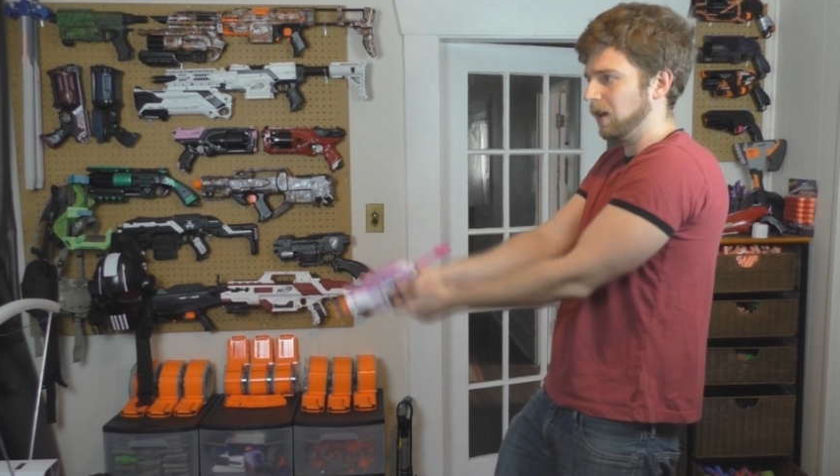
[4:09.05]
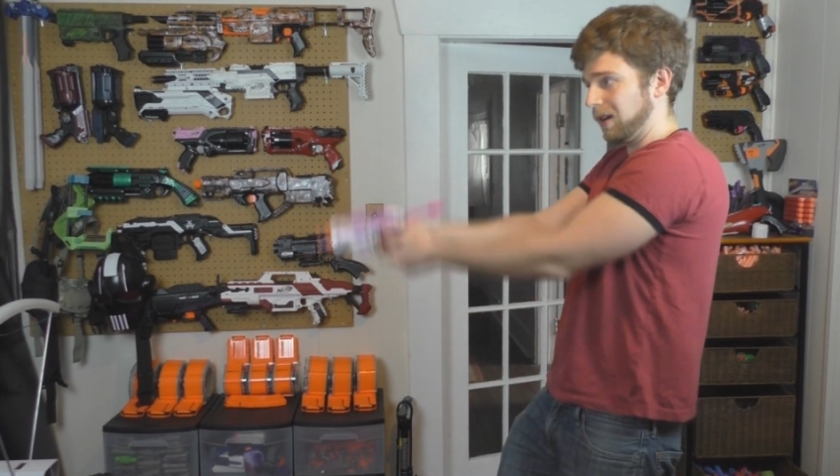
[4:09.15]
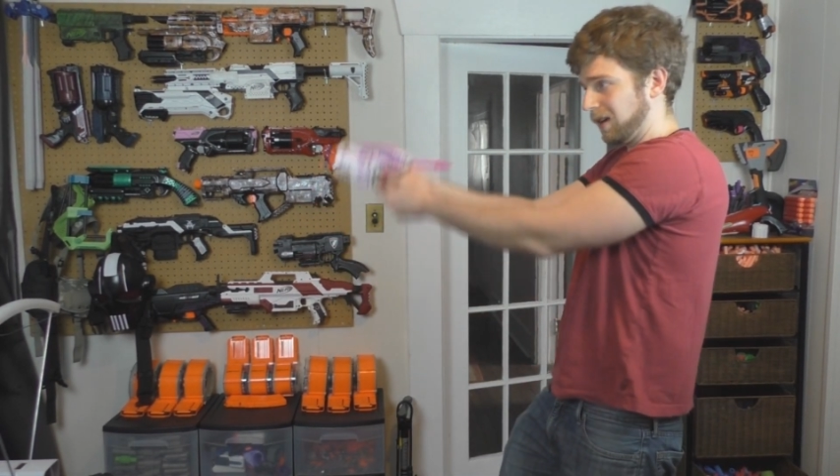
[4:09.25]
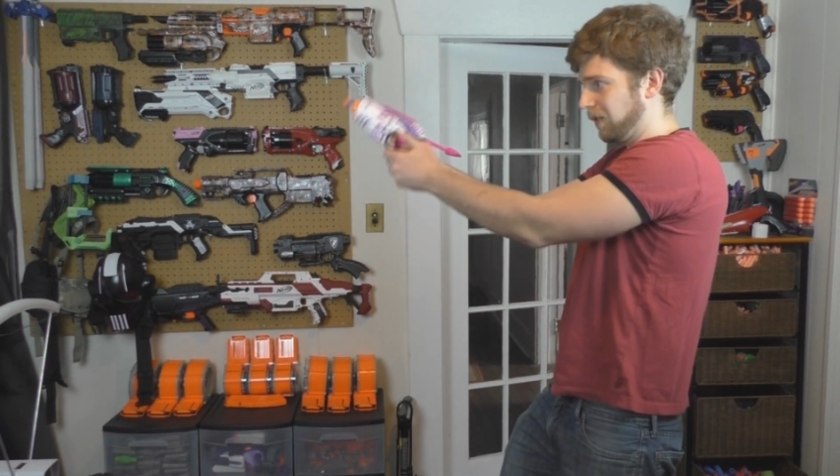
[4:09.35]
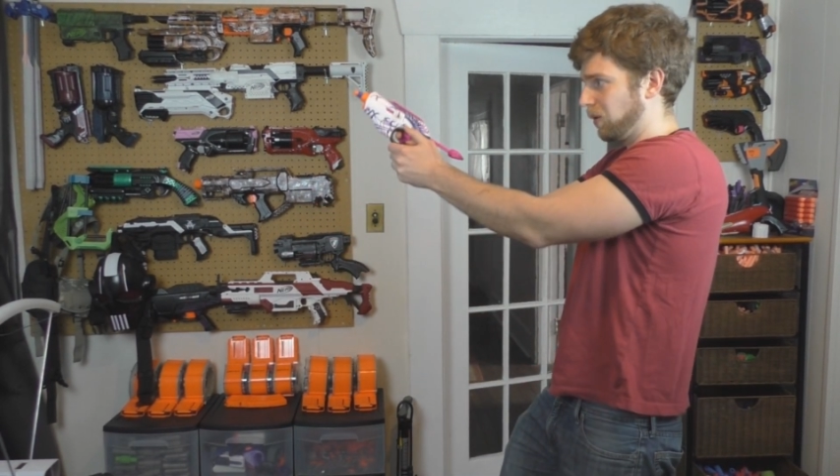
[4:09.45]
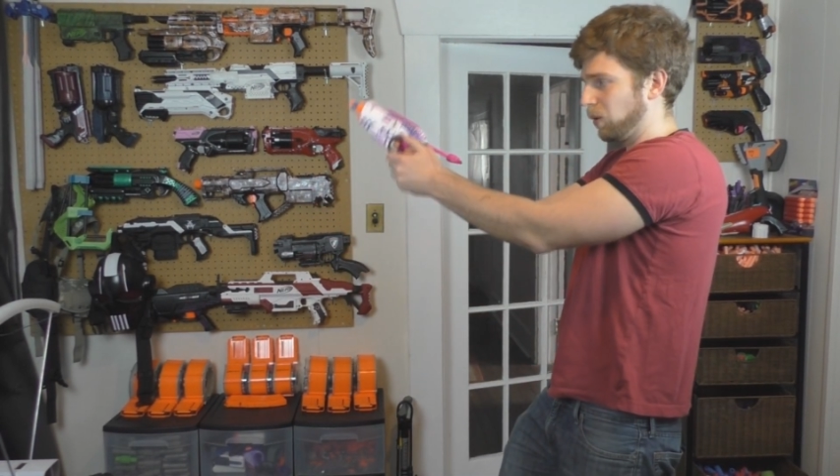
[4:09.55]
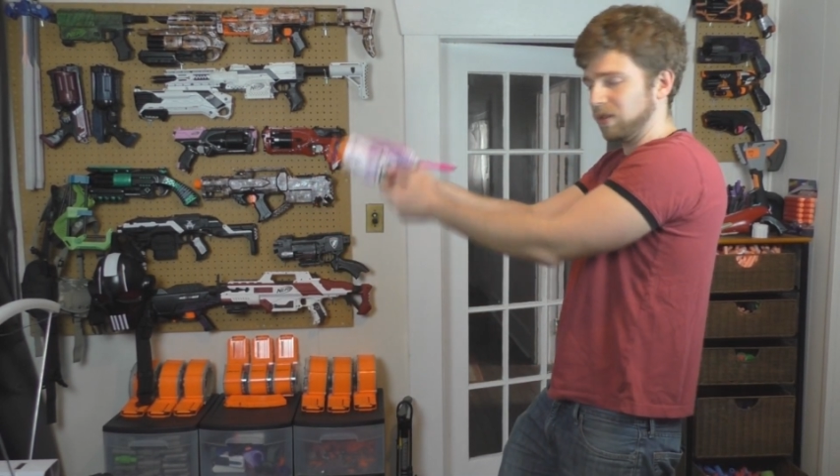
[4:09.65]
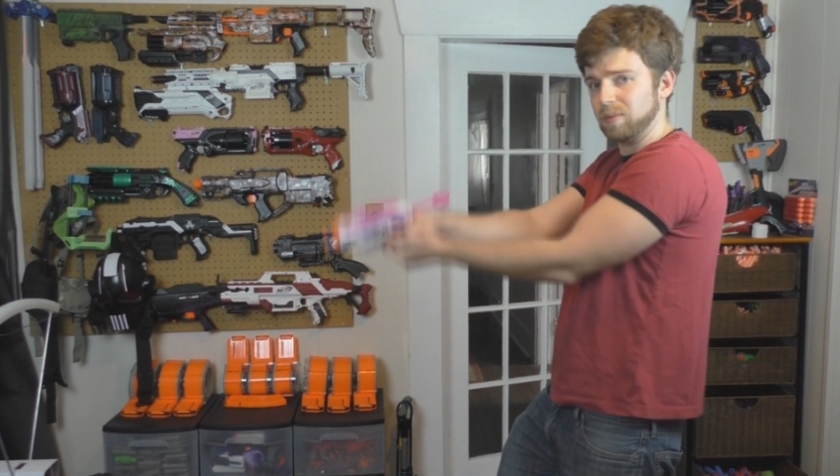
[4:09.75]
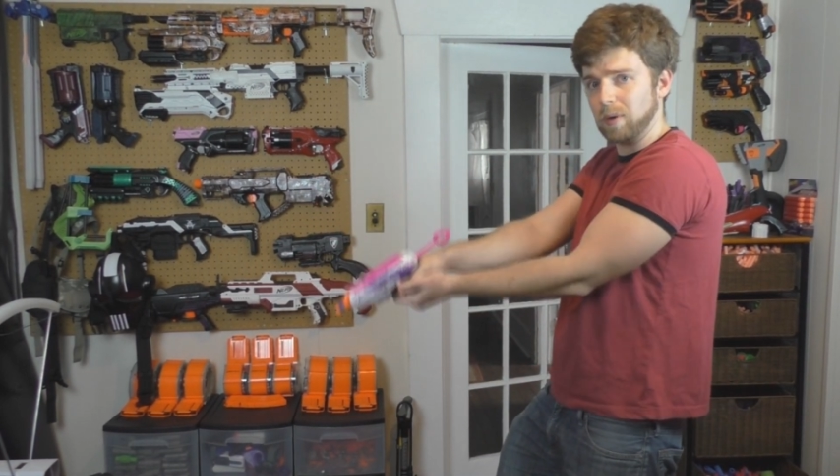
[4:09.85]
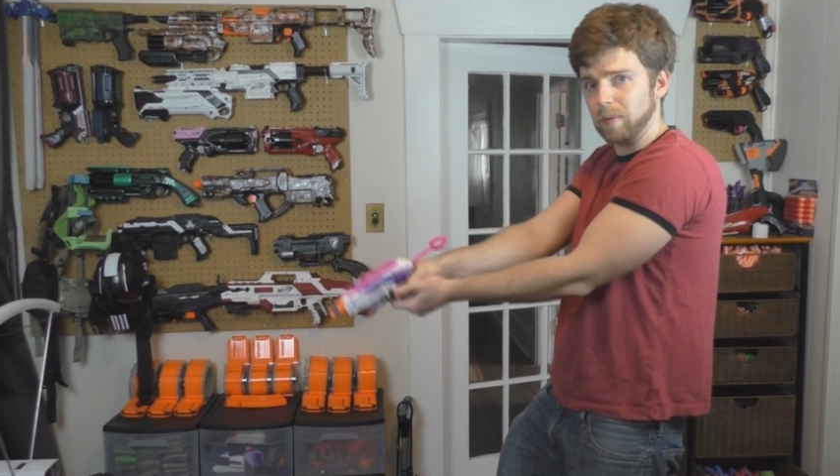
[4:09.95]
And of
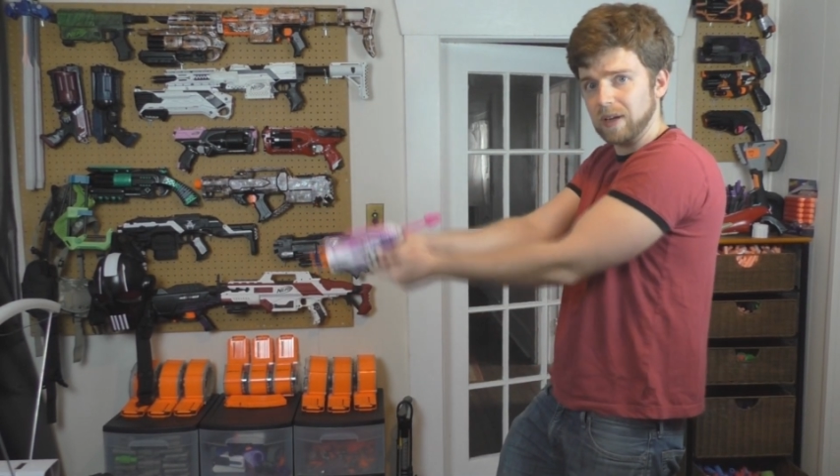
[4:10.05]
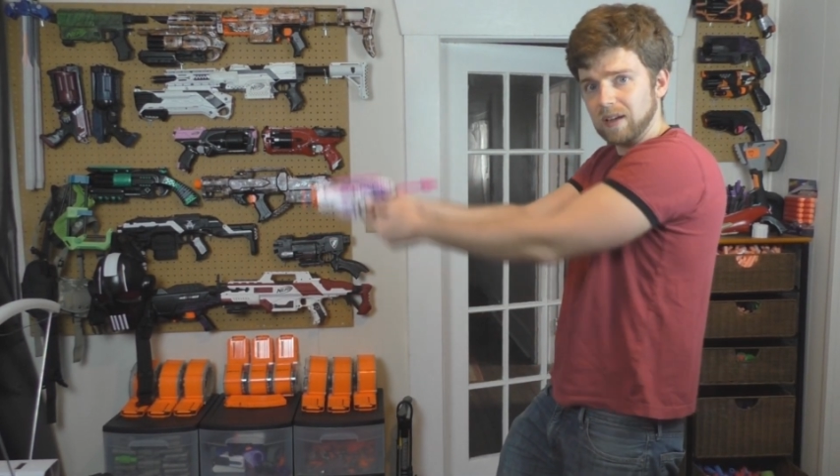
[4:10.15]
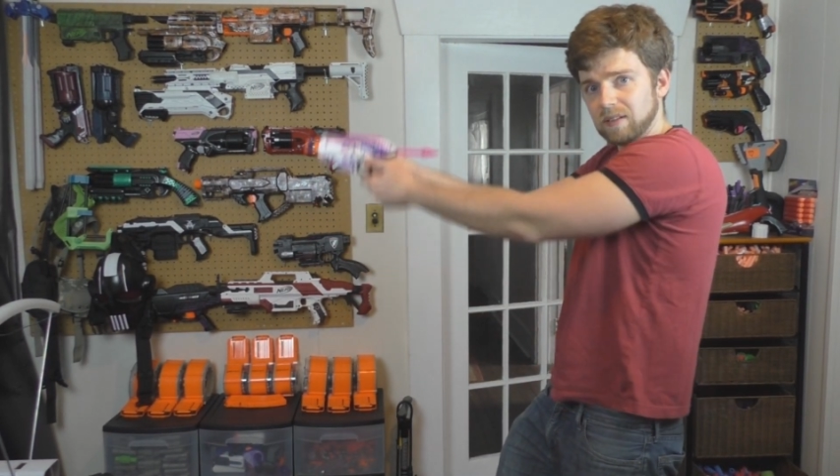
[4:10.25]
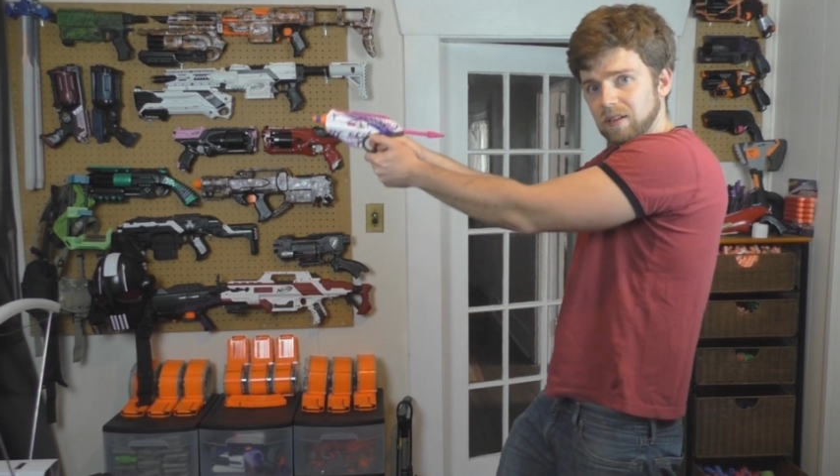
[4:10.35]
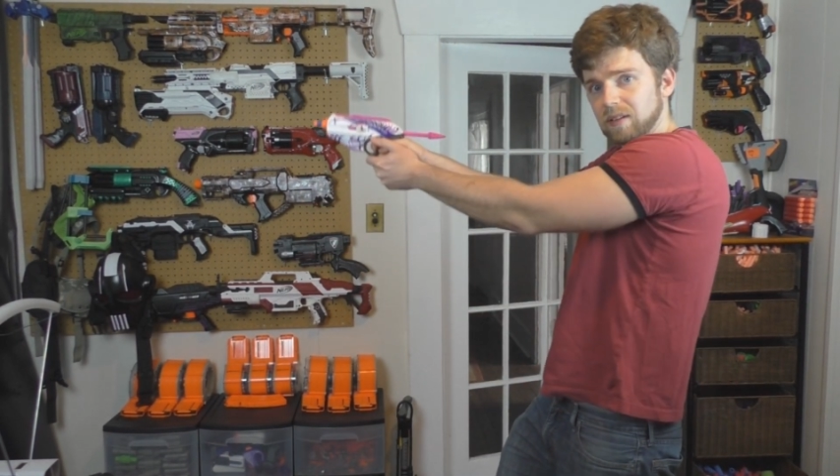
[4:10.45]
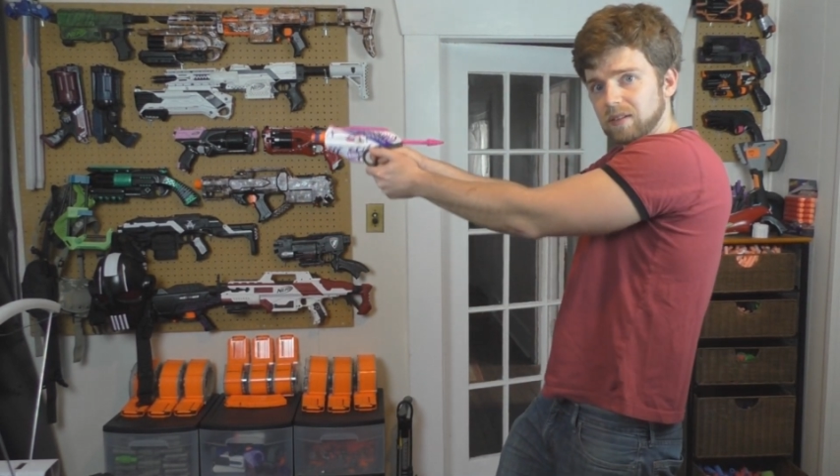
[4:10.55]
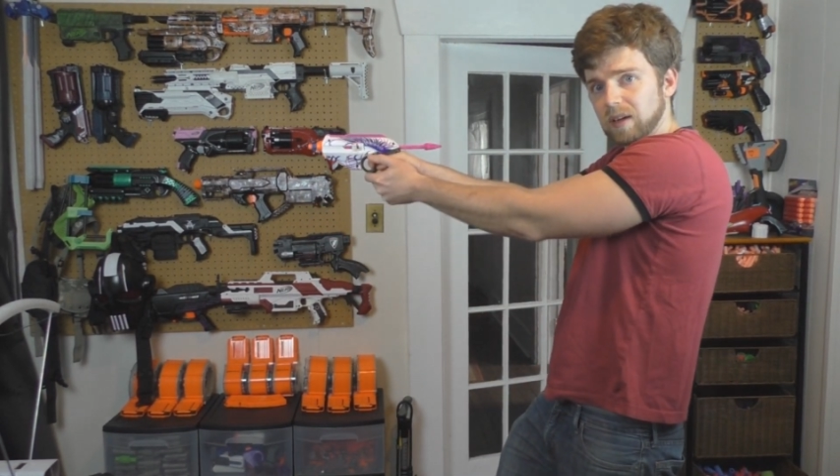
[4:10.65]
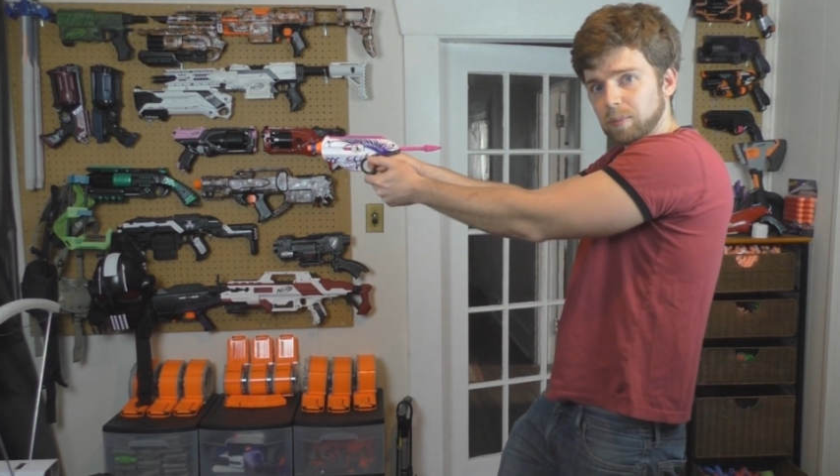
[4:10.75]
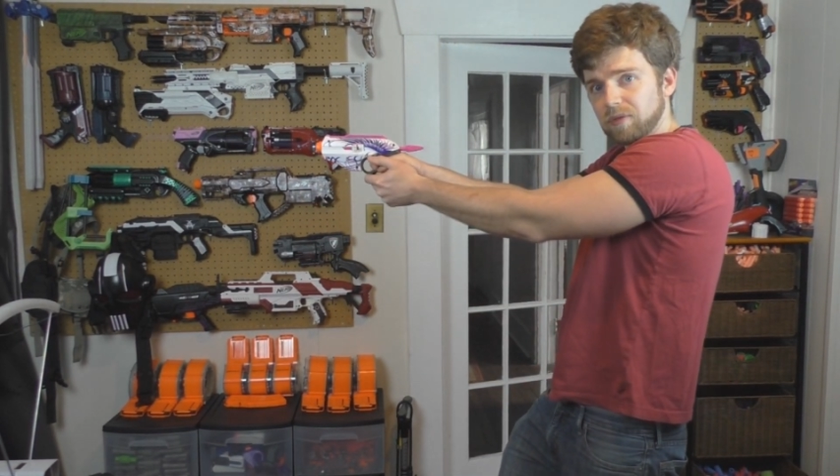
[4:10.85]
course probably has the same